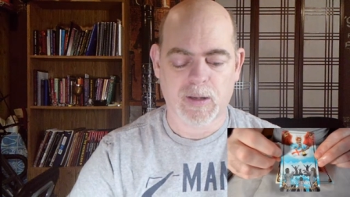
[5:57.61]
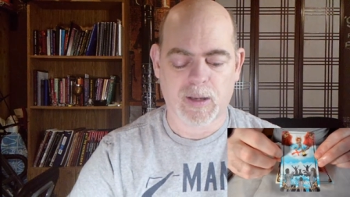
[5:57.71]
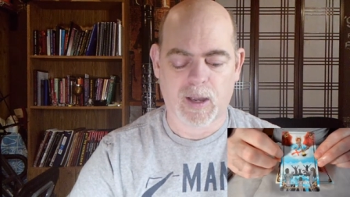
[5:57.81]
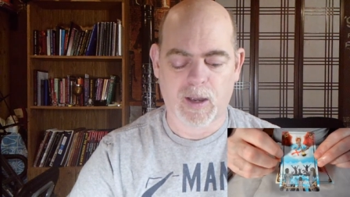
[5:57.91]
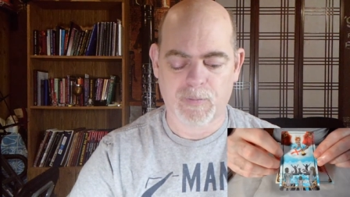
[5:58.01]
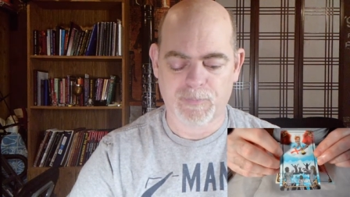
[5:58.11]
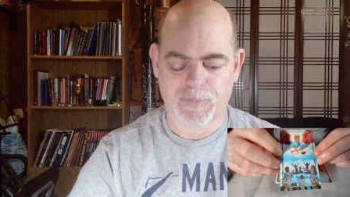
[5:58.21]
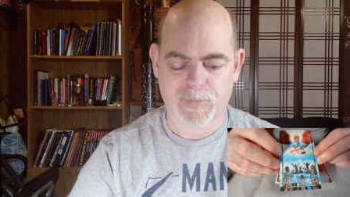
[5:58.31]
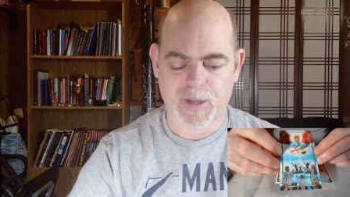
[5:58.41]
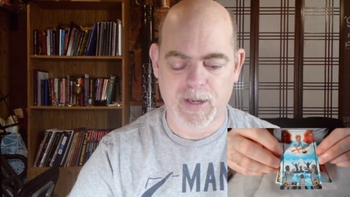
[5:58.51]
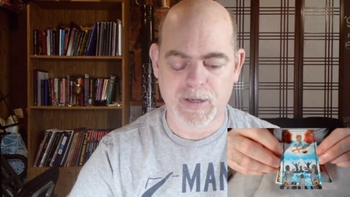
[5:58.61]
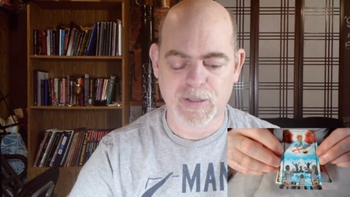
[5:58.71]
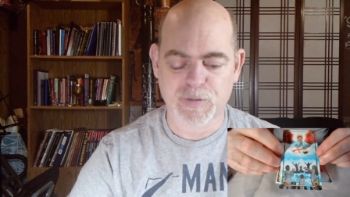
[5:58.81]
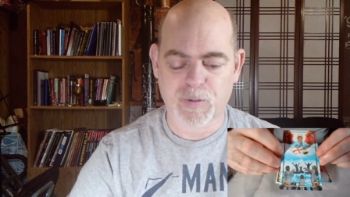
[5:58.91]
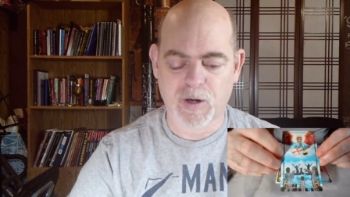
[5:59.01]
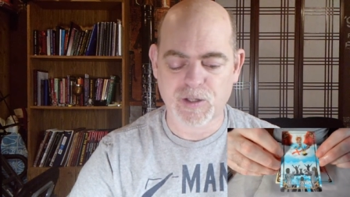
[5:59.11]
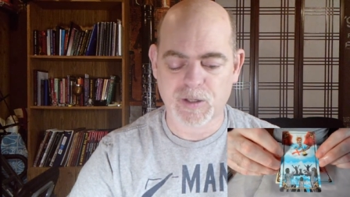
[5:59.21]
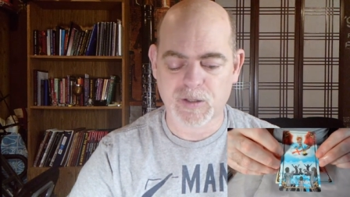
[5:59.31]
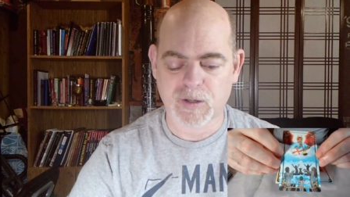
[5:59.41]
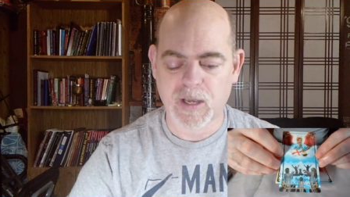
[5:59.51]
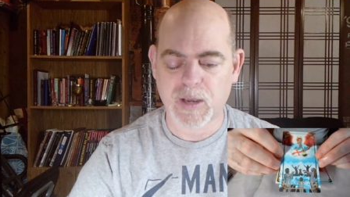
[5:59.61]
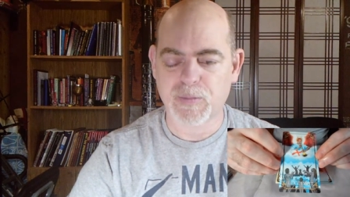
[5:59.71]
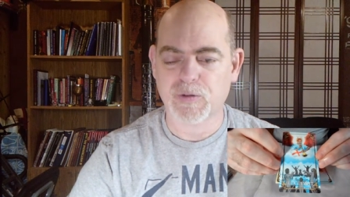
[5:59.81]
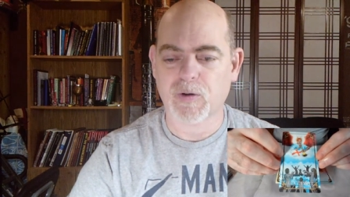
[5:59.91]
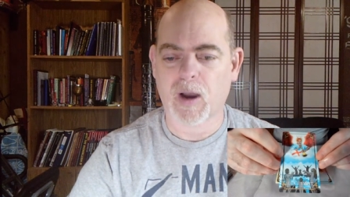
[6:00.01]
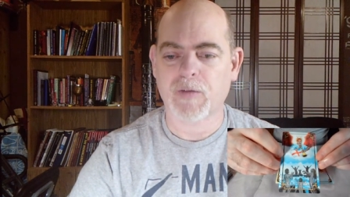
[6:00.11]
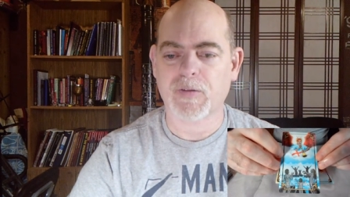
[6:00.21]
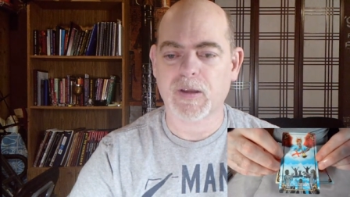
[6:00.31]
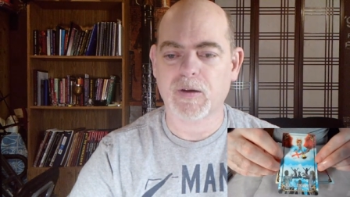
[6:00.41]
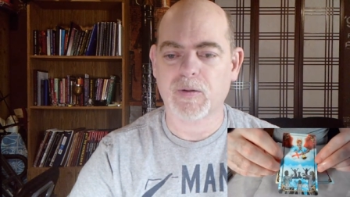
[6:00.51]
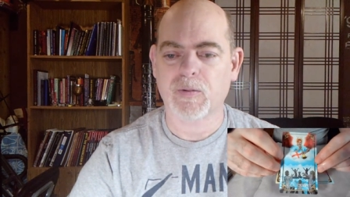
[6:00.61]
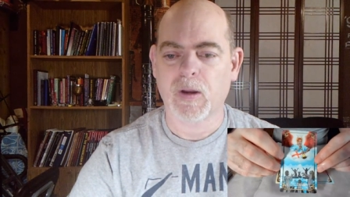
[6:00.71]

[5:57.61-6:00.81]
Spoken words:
That inspiration is going to keep driving you.